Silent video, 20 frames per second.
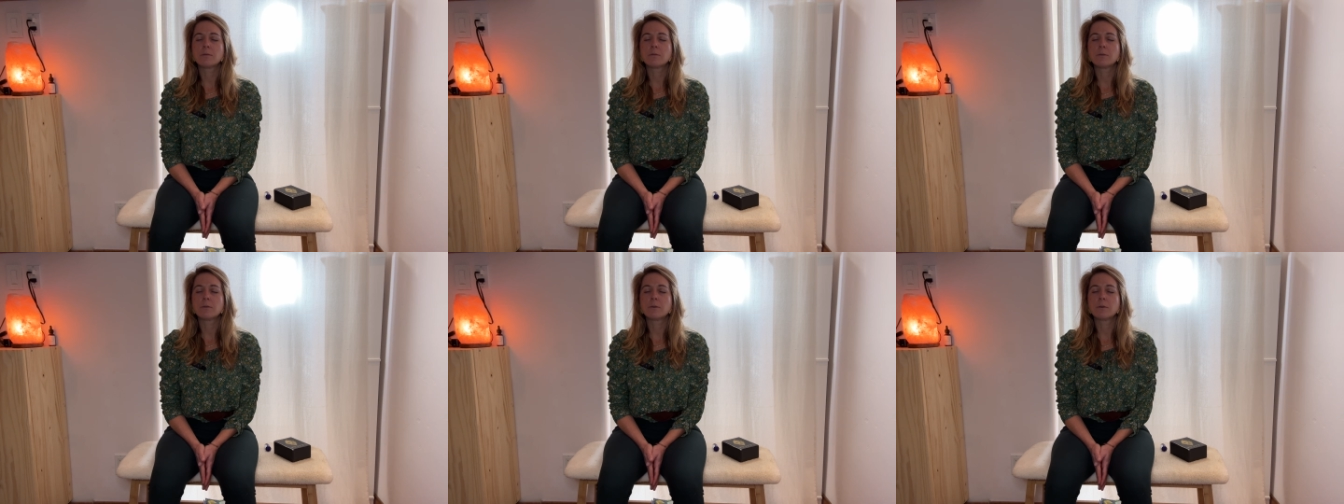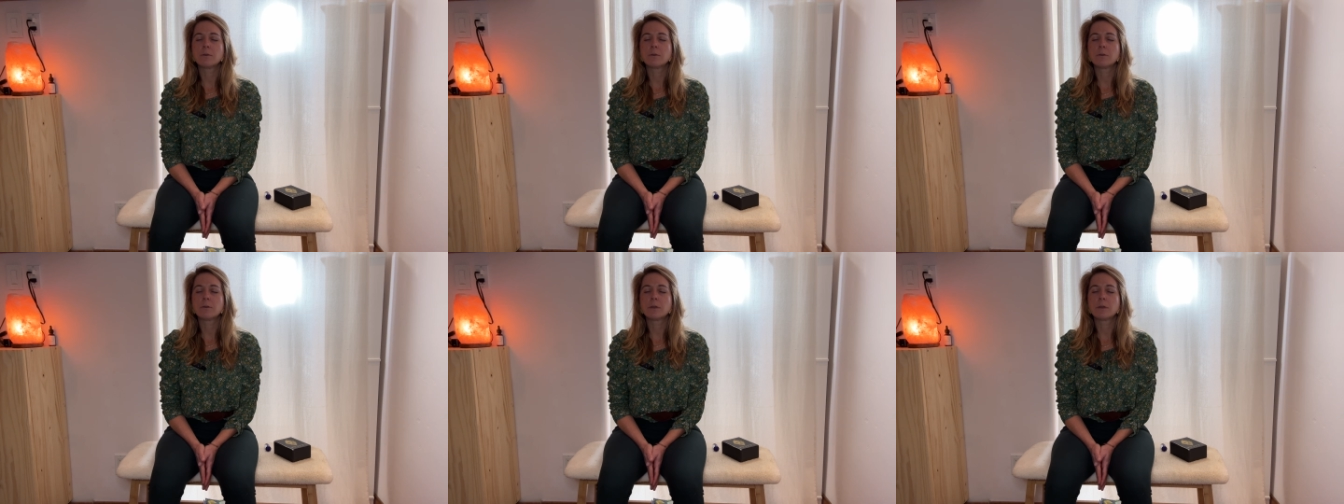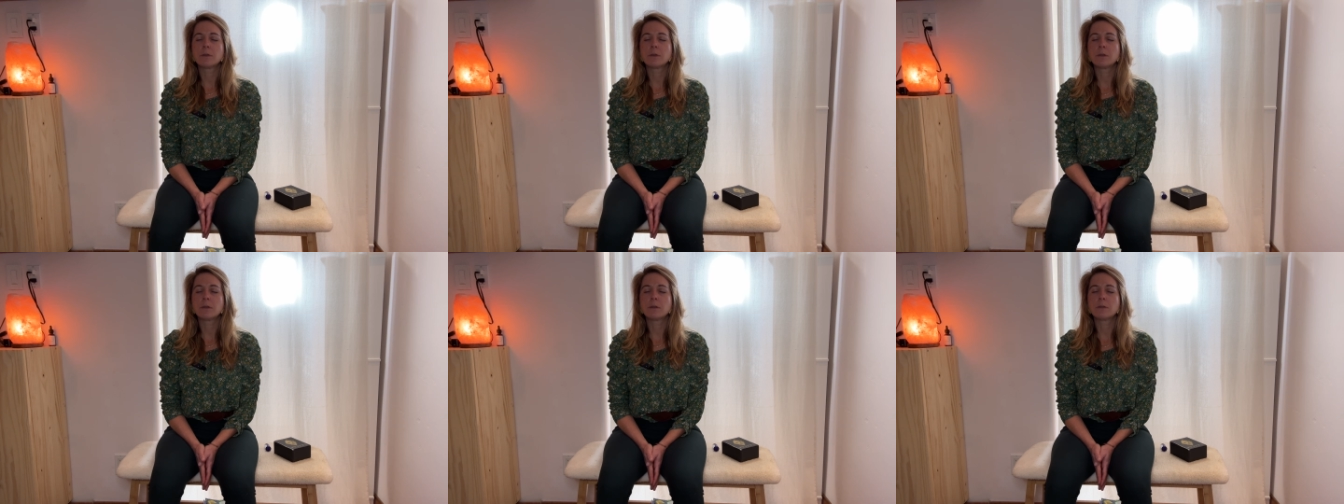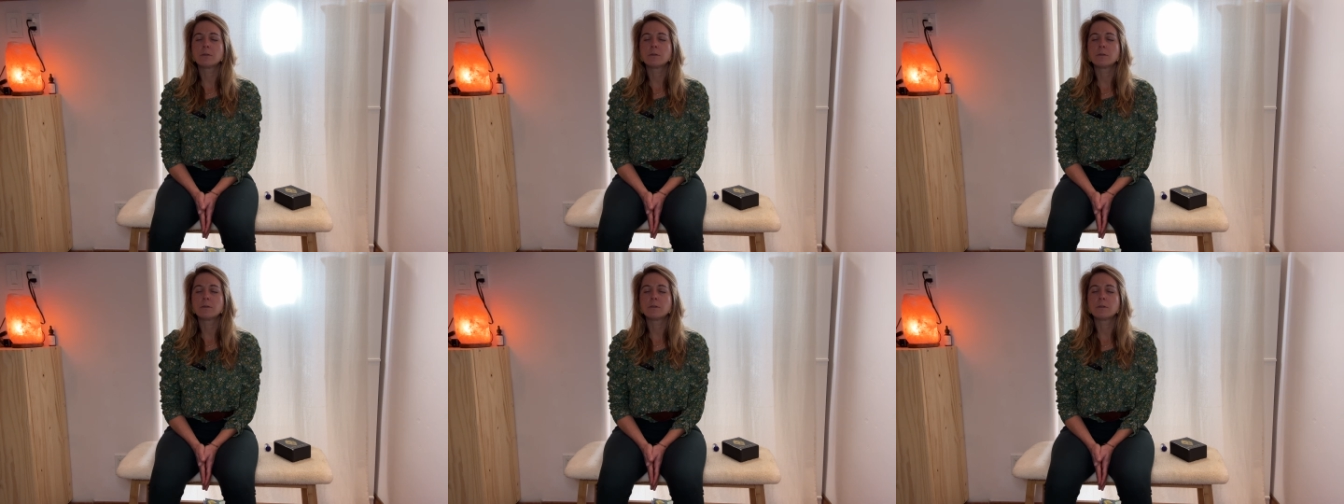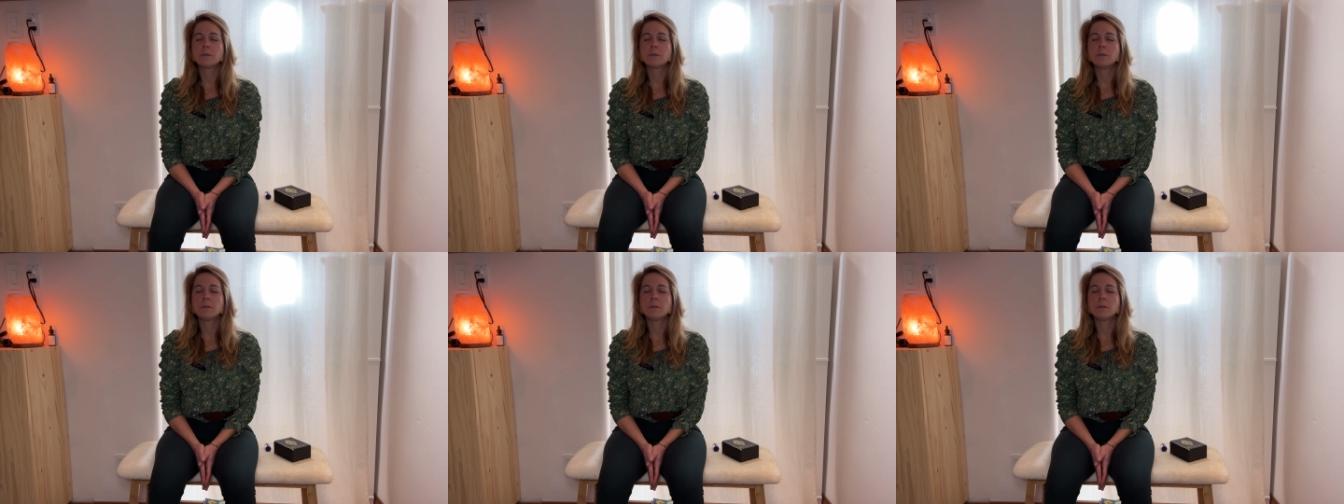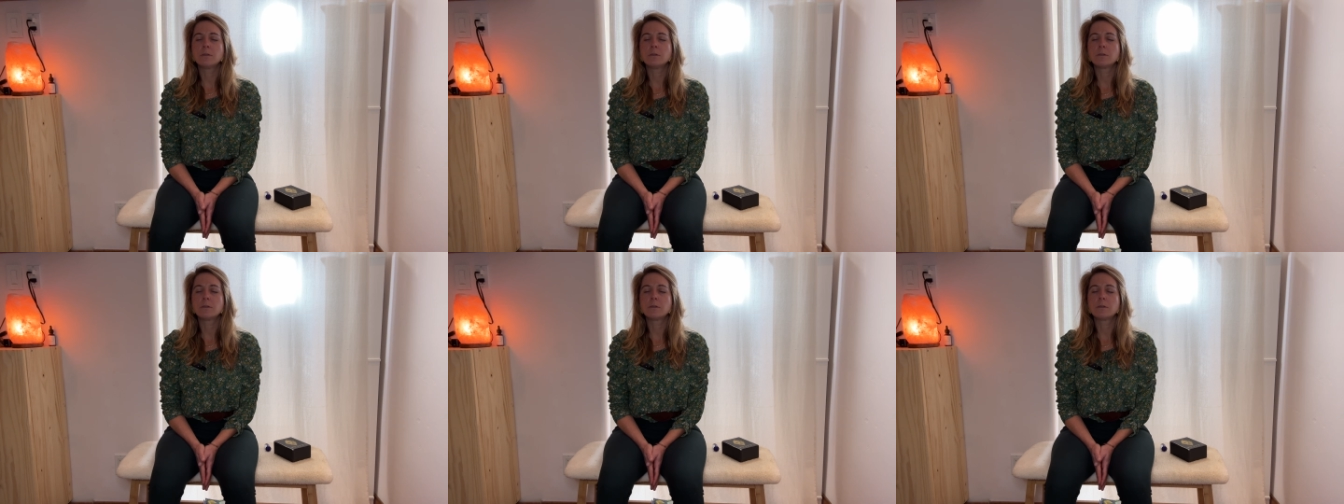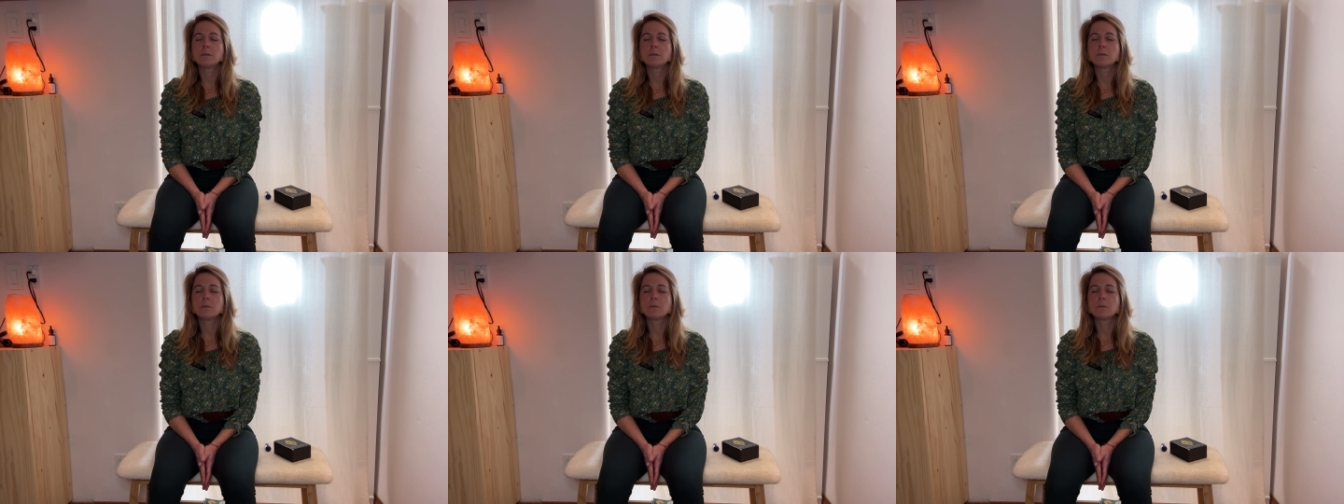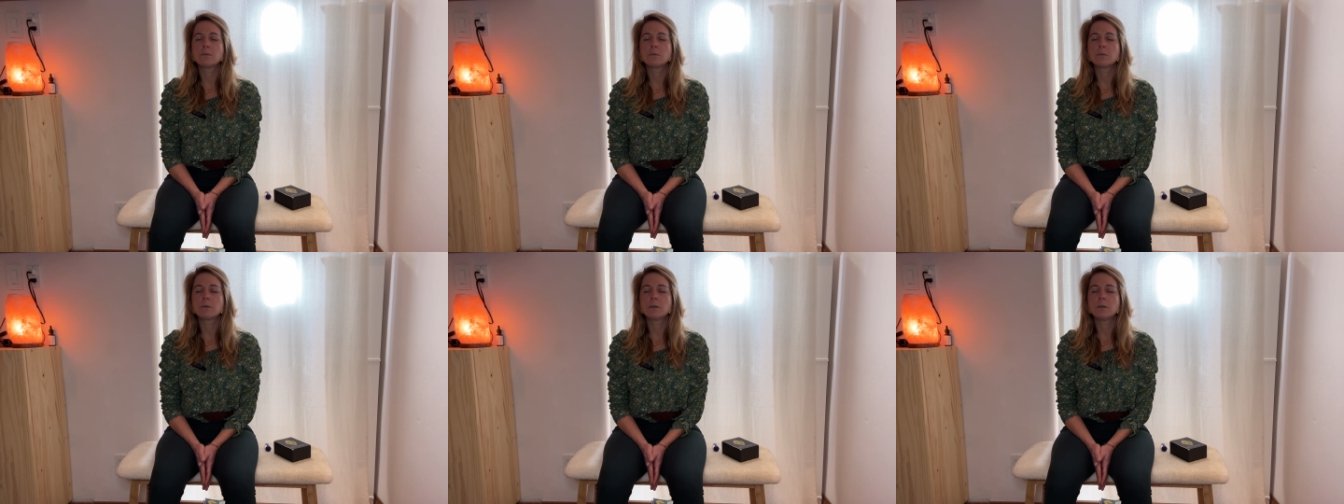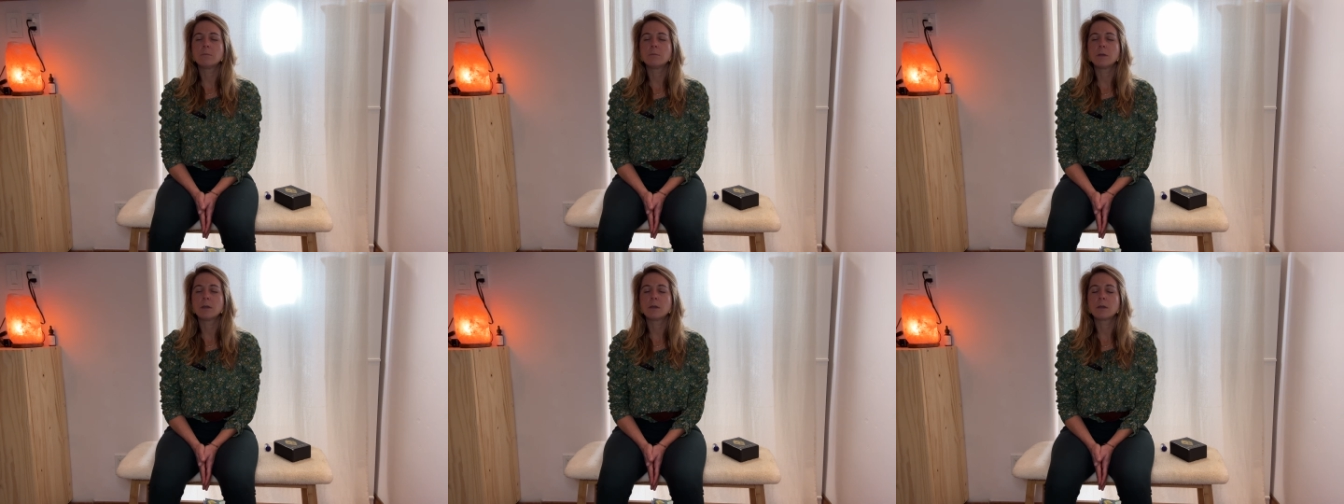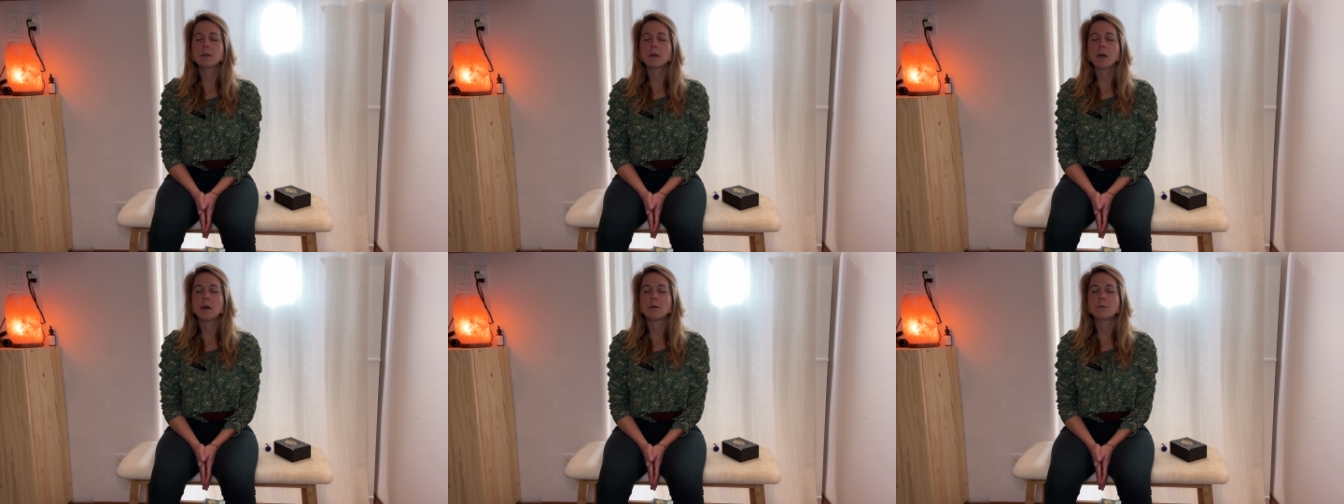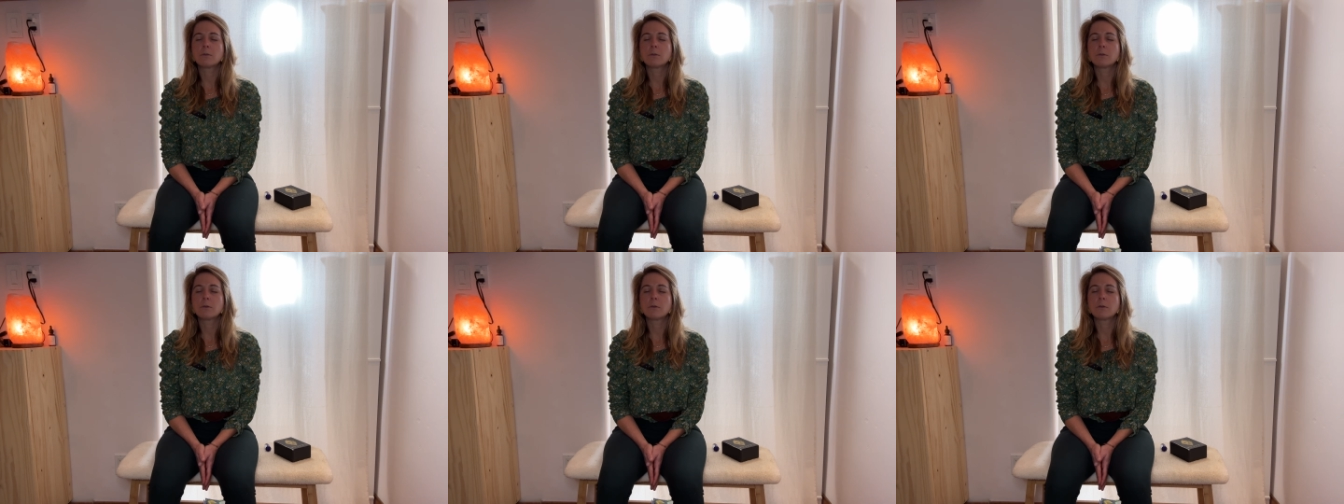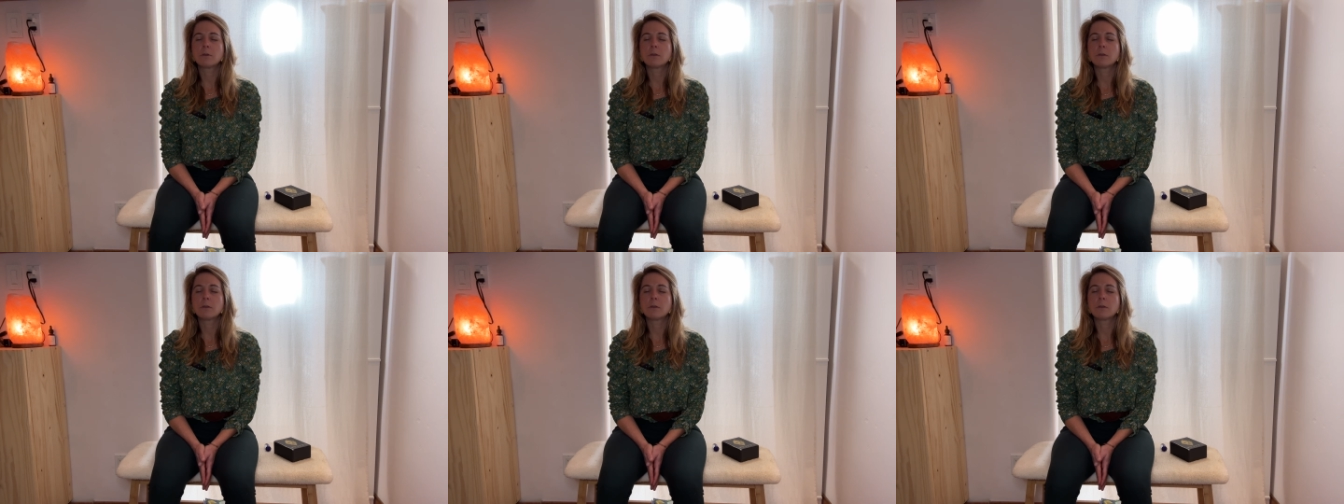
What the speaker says: for any disease that this tree may encounter,